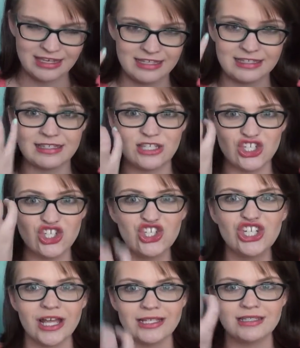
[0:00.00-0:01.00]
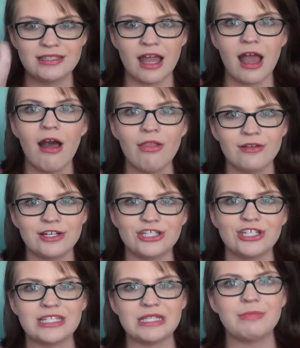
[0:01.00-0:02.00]
It's just the color, it's
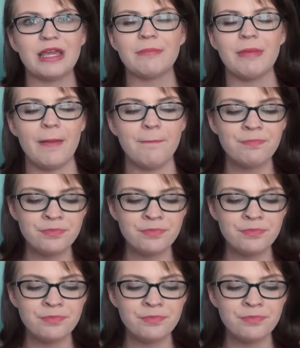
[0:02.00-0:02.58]
just the pigment.